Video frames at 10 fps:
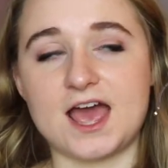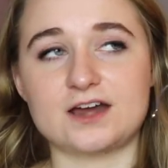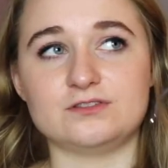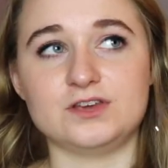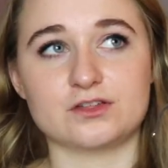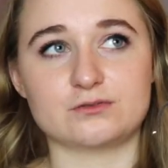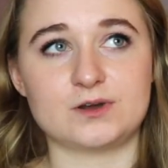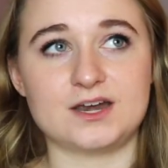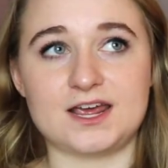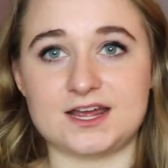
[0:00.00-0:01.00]
and on the other
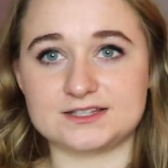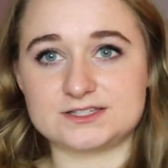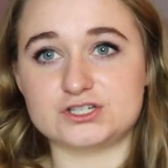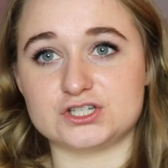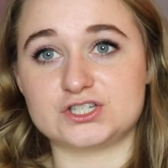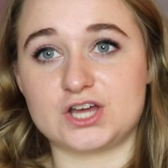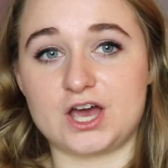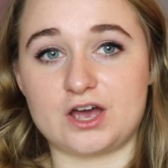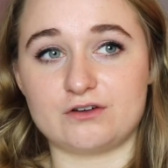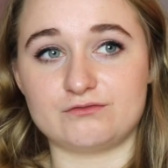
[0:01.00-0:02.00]
one it's just
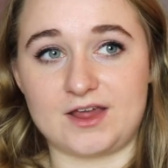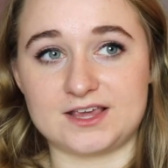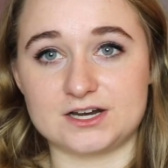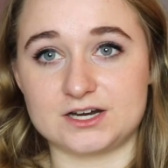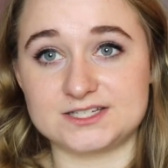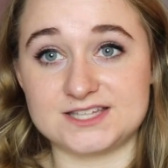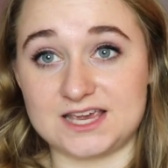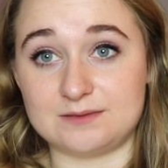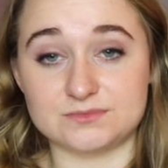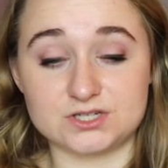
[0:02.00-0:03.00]
a regular
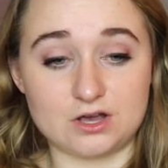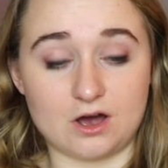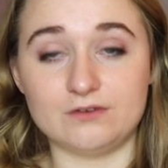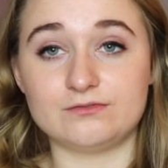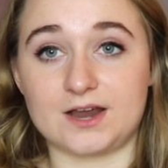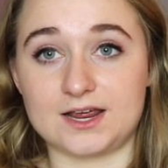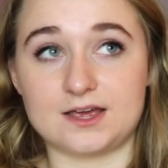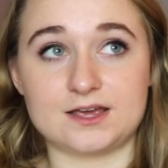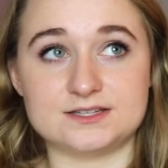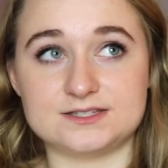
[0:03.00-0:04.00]
seamed cuff like
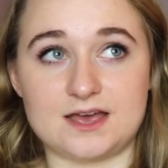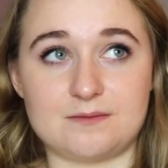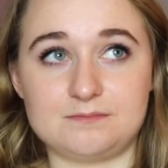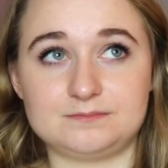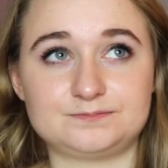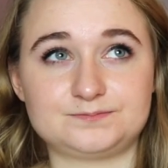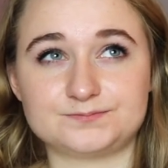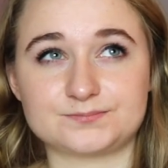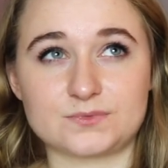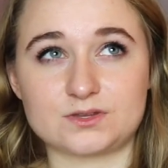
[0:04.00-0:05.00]
it's um
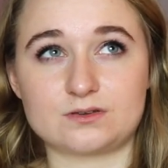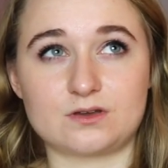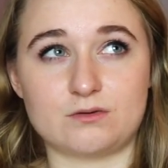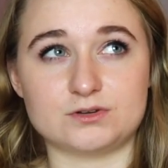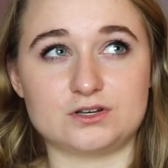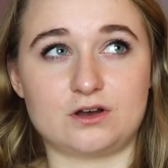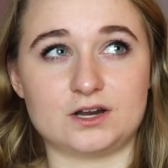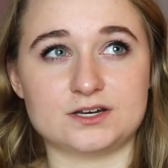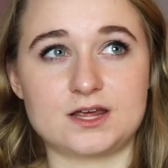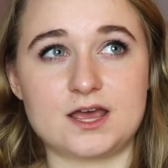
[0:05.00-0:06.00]
oh what do you call
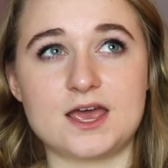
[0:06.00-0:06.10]
it